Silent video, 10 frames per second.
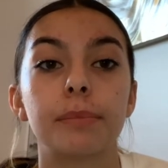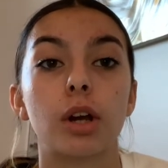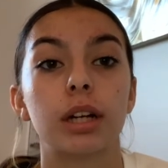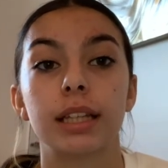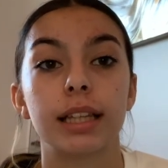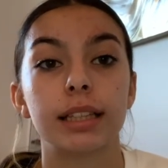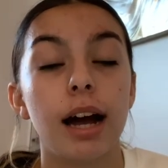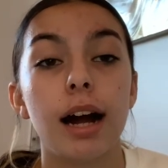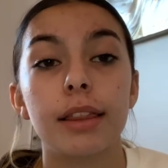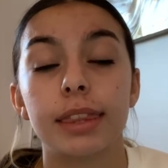or anything like that.
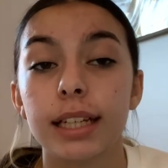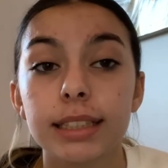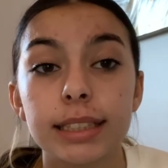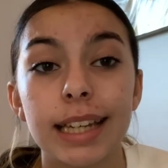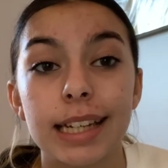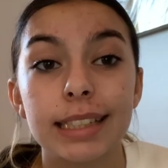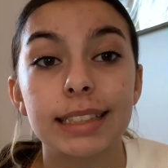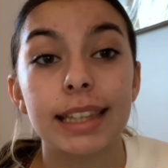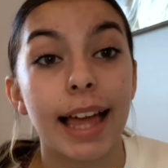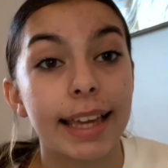This is
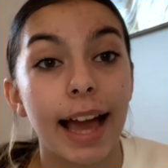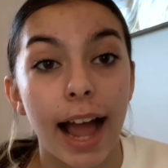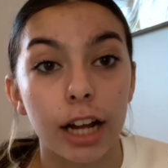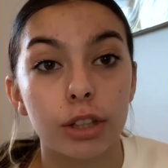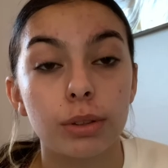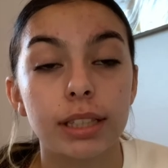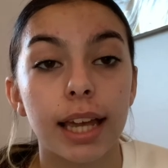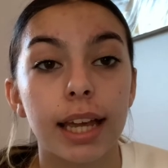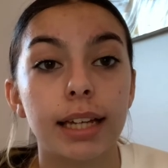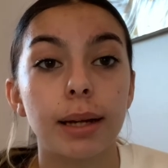like
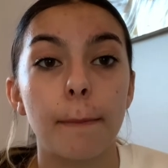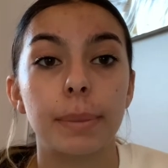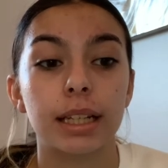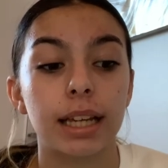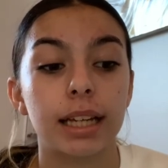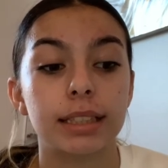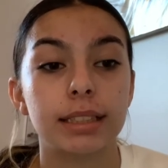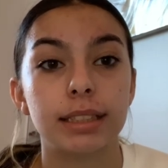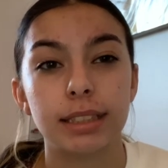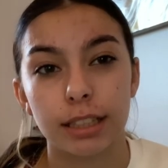Accutane, but it's
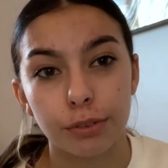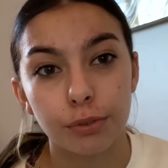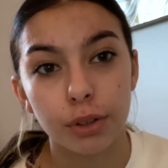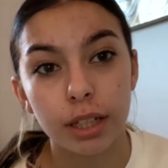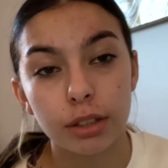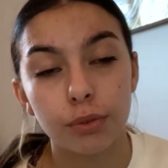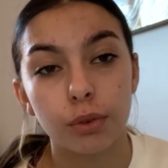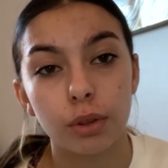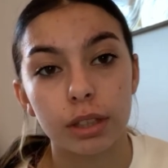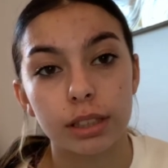different
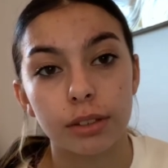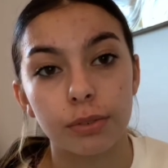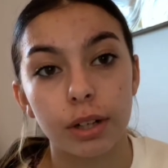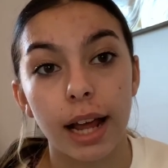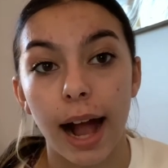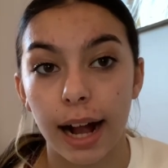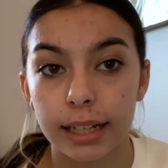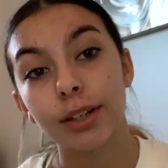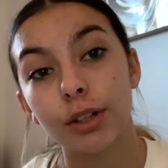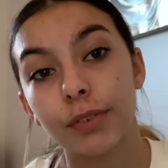for a different
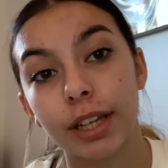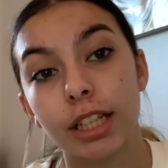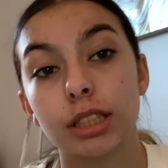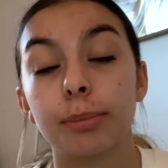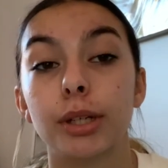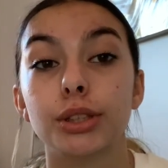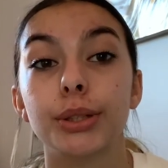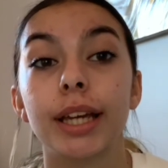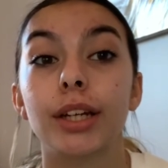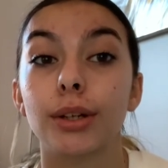acne. Notification bell so you
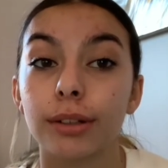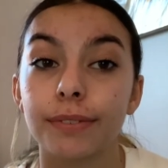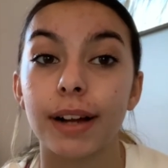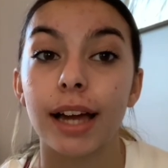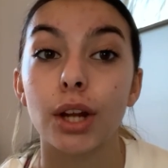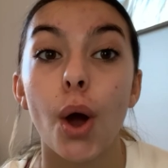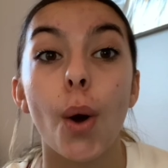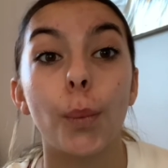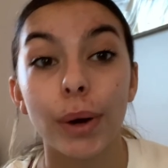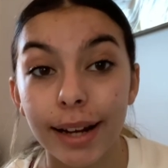get notified
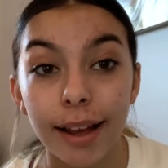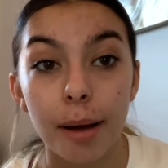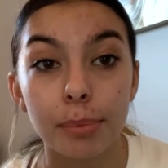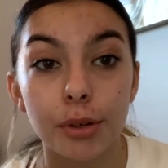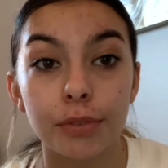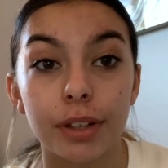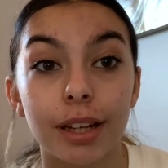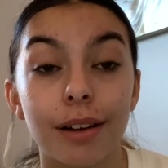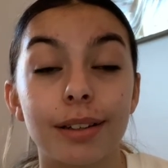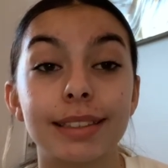when I upload
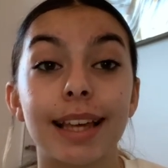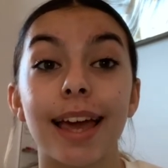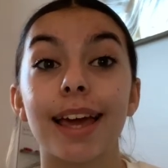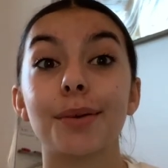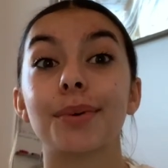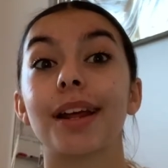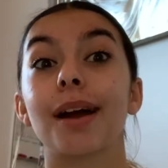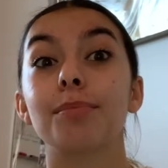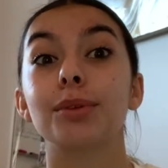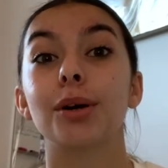videos and when I
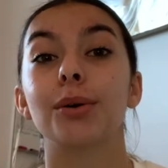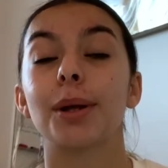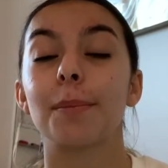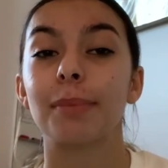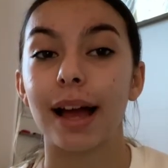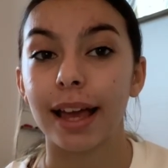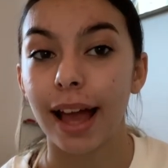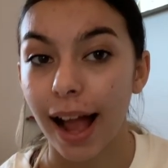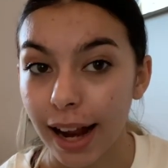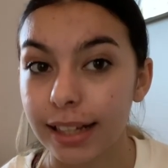upload my
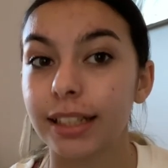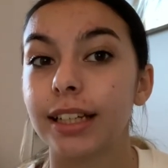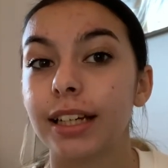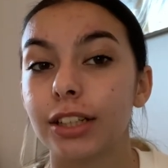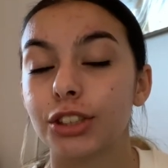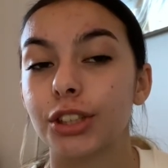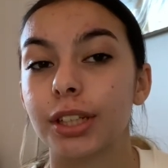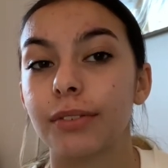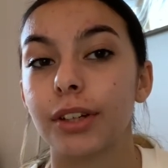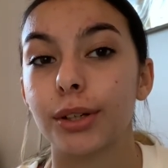acne
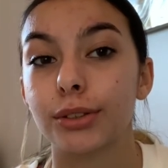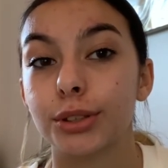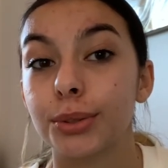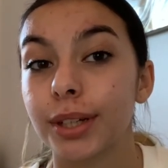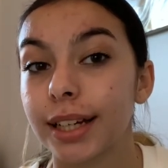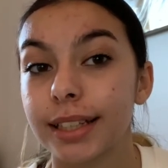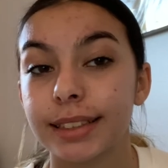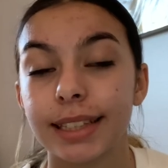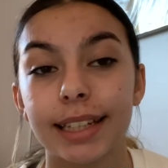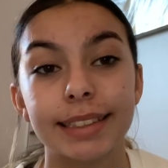journey videos, so you guys
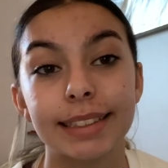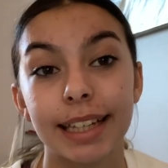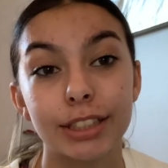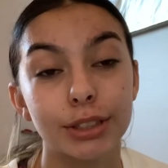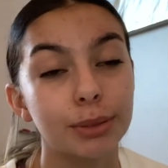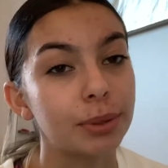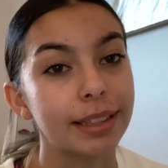can stay tuned with